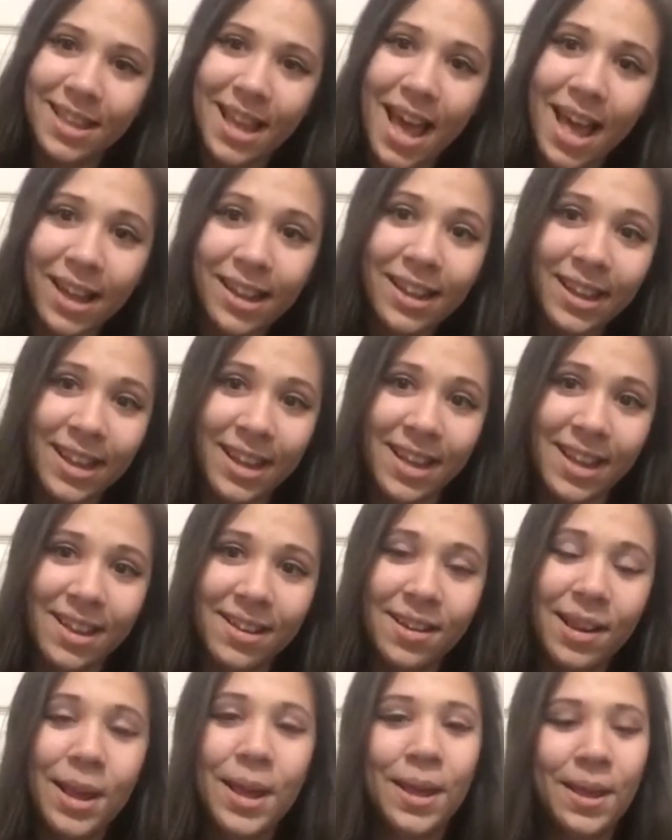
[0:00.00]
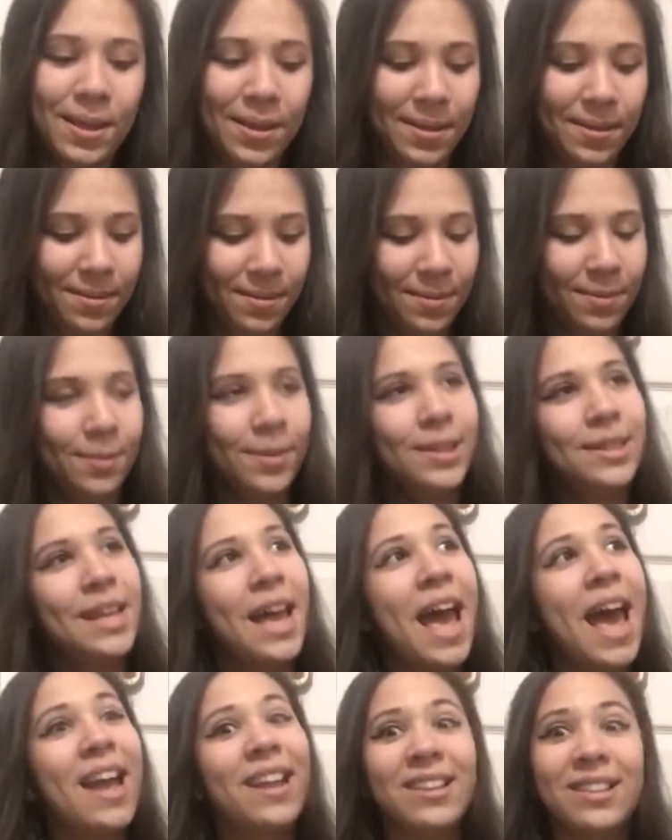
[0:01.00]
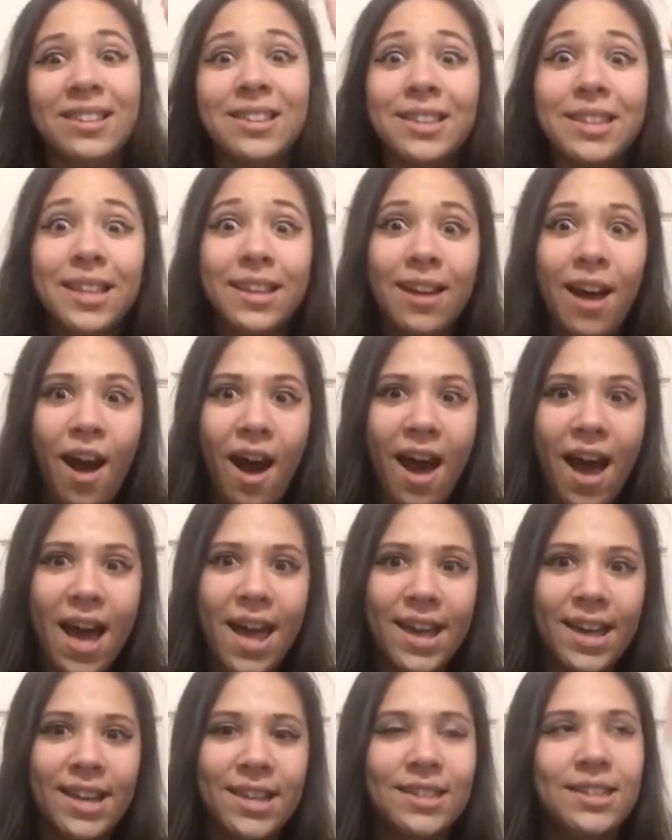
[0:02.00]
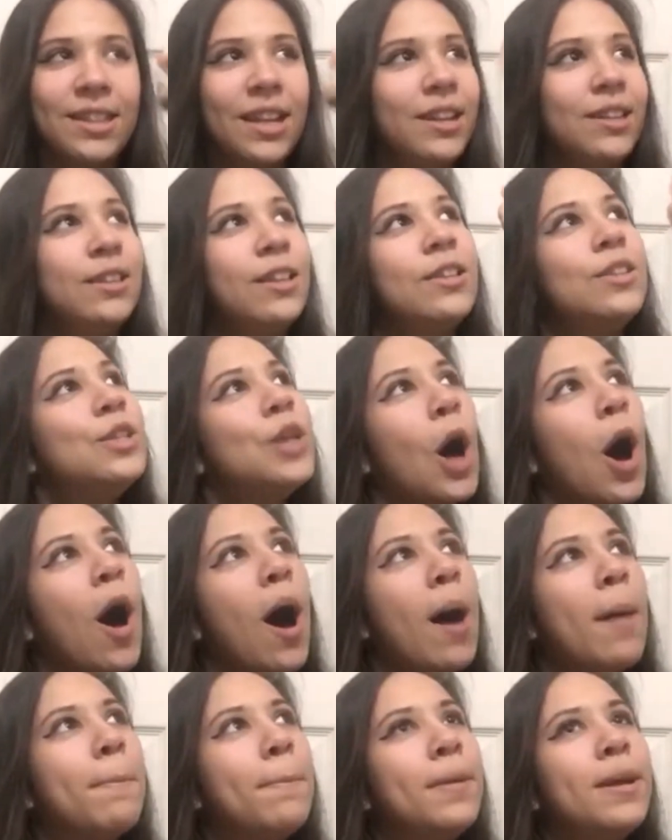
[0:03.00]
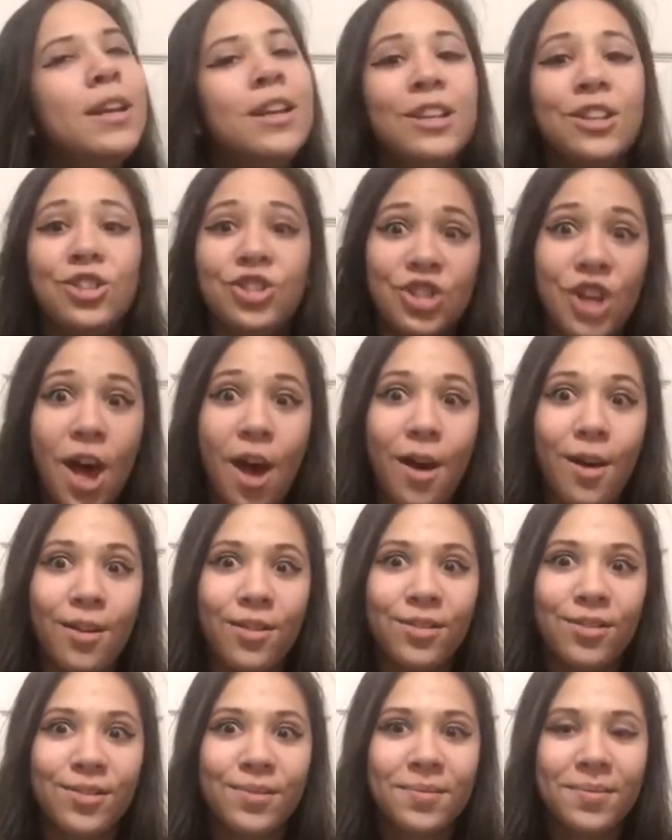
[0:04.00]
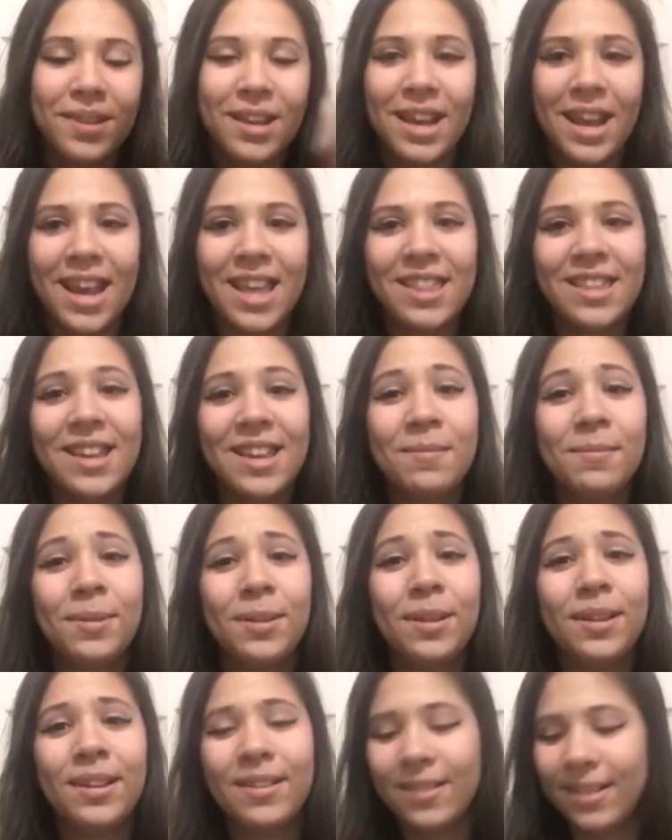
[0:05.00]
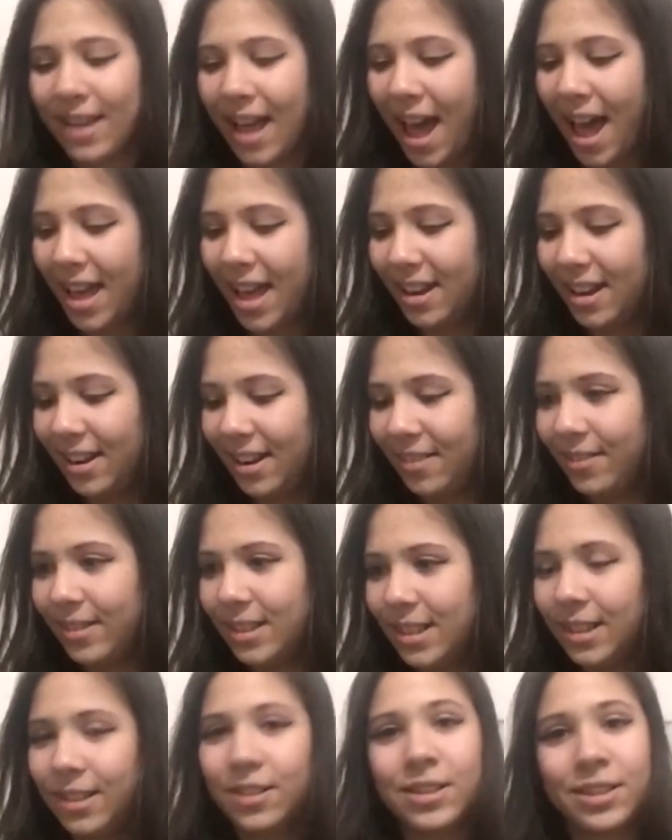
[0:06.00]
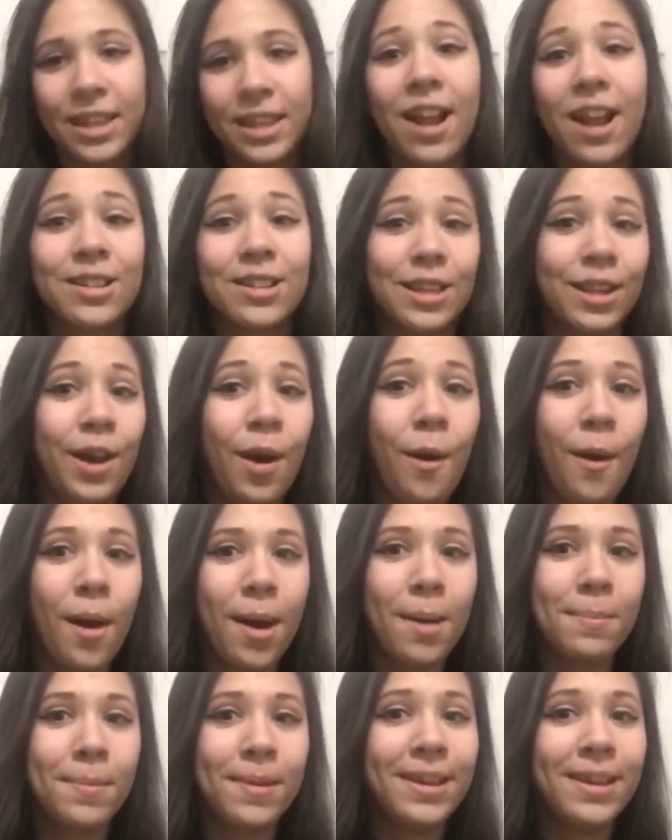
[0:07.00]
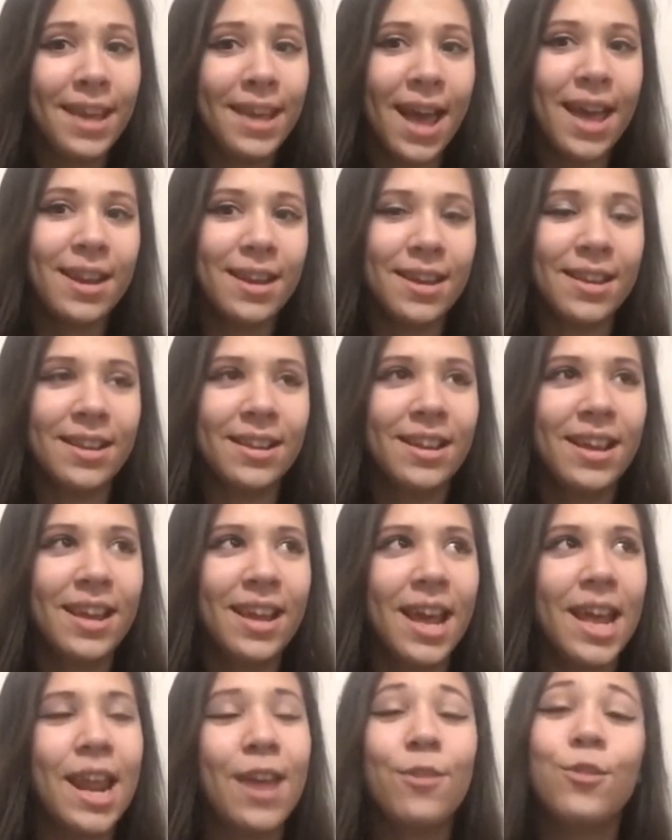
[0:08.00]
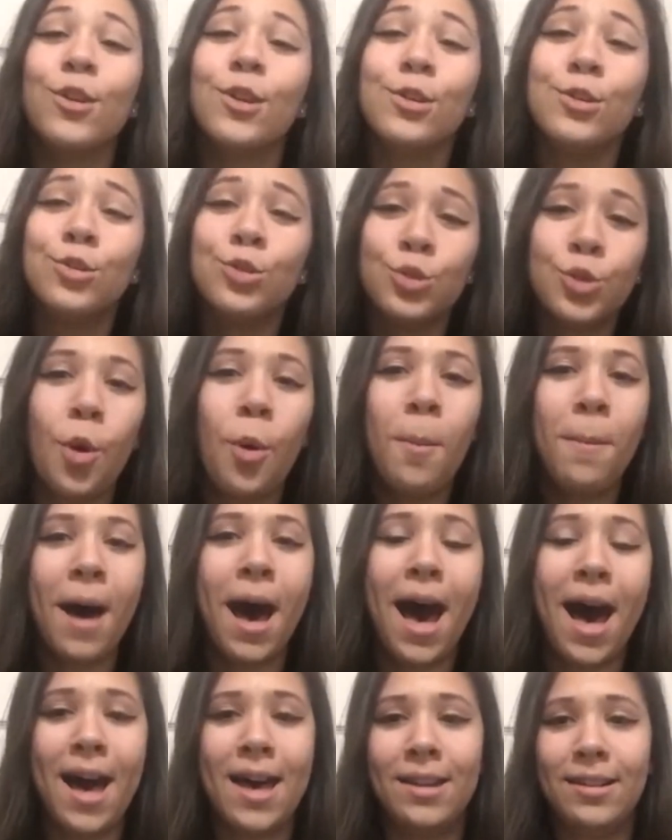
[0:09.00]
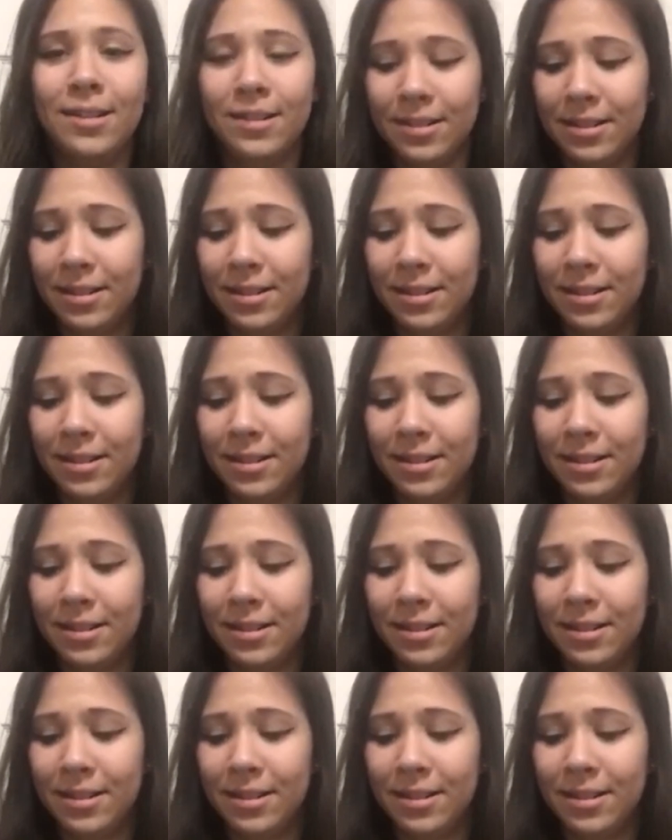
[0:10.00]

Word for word: Elliot was at the highest, like the top shelf, and the employee had was a little scared to go up and get it, and I felt so bad.